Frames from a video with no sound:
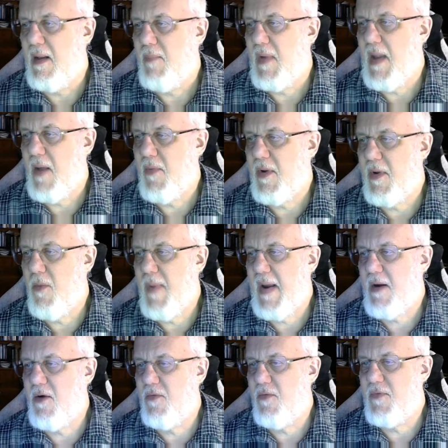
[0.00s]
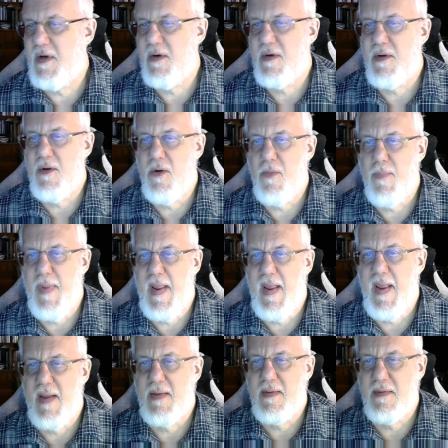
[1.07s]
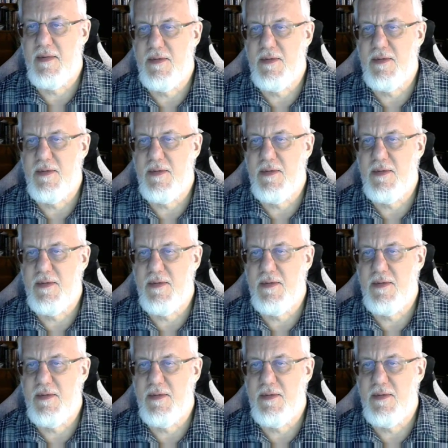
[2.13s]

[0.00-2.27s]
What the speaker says: And now we go back over here to Notepad,